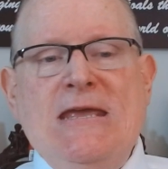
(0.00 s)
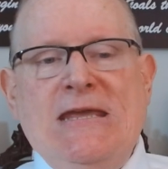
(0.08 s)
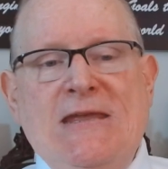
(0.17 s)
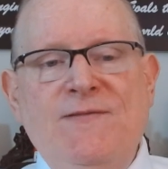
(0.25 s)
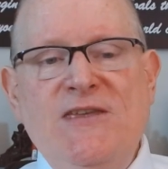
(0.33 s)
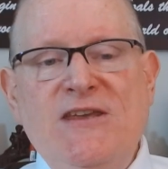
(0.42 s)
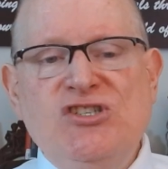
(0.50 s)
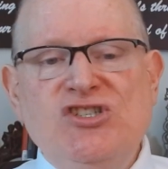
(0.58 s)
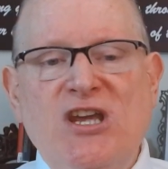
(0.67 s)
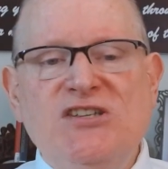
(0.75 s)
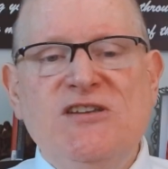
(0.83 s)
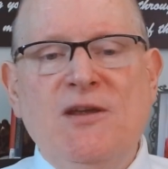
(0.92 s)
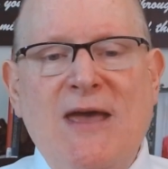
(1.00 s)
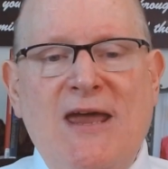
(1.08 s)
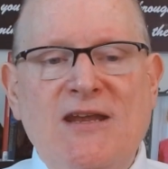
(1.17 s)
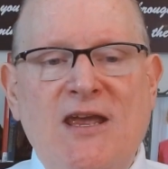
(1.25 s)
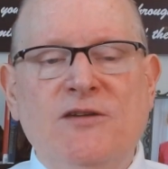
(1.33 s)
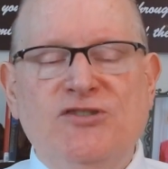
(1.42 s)
And this just a ma-
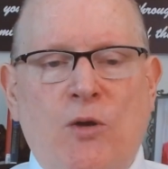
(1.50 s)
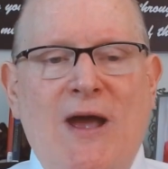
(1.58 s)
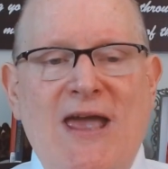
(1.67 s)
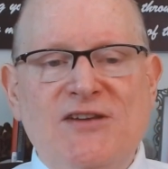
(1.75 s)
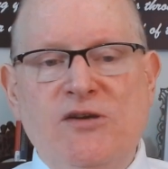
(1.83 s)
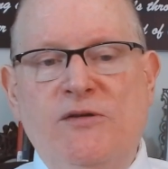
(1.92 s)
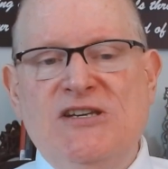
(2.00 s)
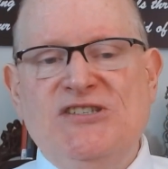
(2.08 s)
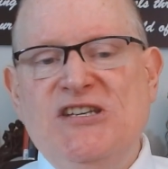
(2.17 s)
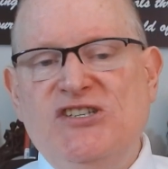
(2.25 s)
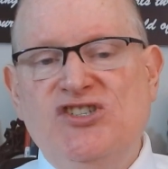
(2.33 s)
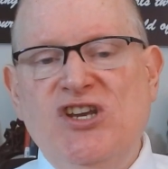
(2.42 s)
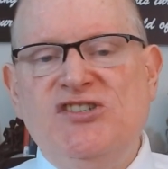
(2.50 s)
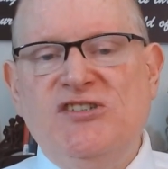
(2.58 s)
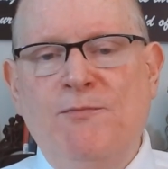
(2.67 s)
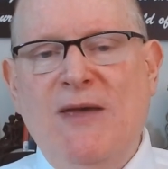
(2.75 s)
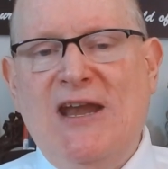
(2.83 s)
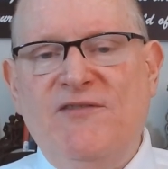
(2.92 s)
uh, so I ask you, is this just a
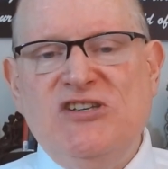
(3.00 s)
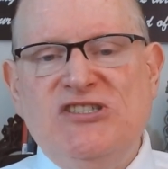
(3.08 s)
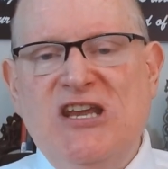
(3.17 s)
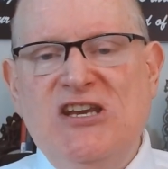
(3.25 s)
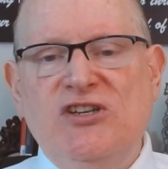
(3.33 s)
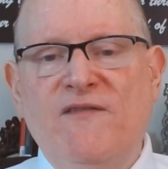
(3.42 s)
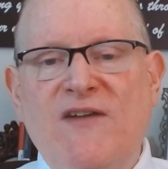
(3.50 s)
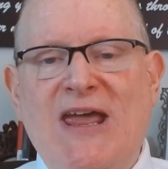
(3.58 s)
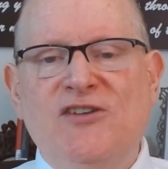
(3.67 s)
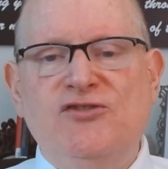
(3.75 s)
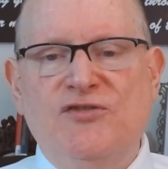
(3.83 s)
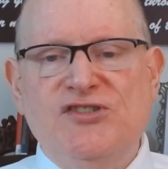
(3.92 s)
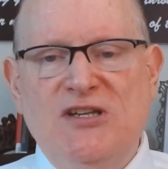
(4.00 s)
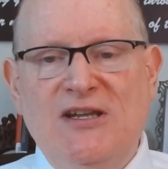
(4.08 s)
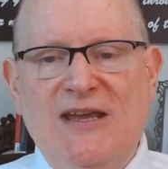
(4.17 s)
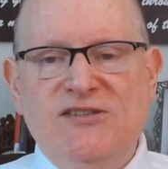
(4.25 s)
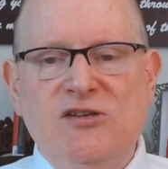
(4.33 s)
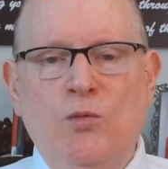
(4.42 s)
manifestation of natural
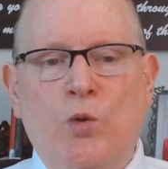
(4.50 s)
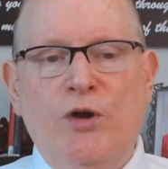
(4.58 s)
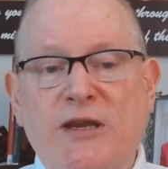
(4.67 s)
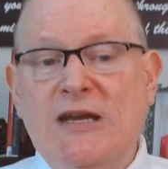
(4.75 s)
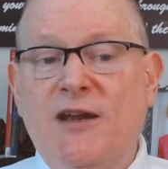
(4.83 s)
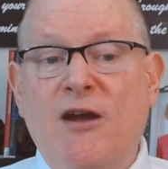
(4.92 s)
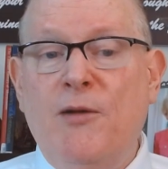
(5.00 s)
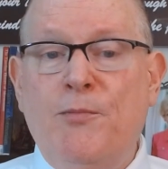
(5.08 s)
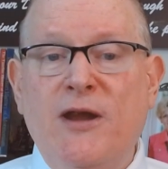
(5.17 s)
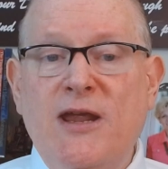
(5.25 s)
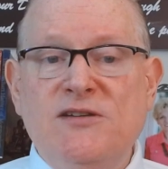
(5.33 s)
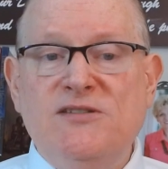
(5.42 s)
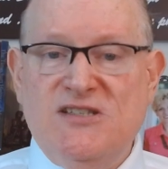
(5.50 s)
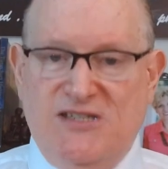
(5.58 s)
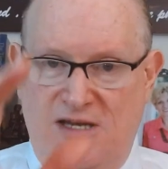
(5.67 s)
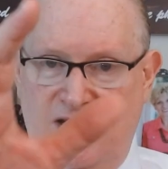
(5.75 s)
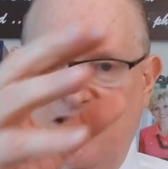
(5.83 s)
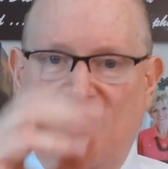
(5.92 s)
selection working in our brains, this
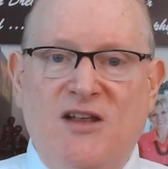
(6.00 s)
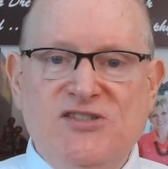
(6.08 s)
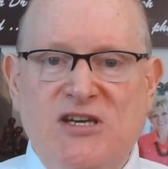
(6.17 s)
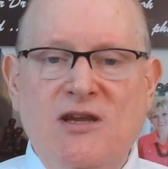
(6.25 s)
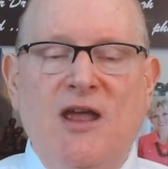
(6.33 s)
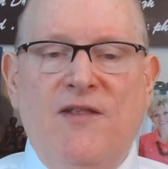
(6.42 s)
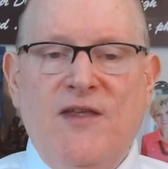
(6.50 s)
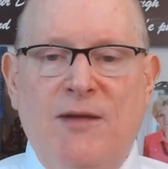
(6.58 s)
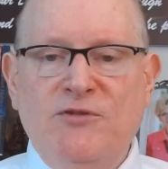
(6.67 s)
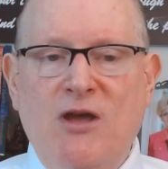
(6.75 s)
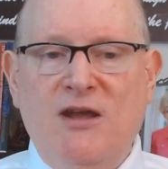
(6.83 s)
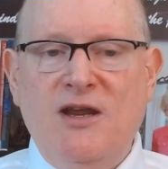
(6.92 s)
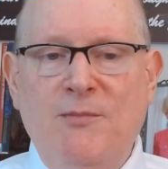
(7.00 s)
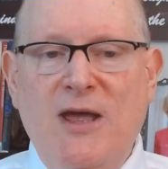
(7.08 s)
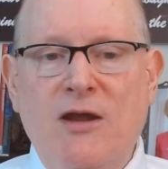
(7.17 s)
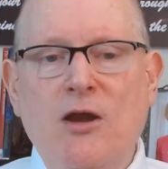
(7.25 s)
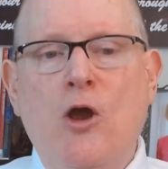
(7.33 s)
ideology that I'm talking about?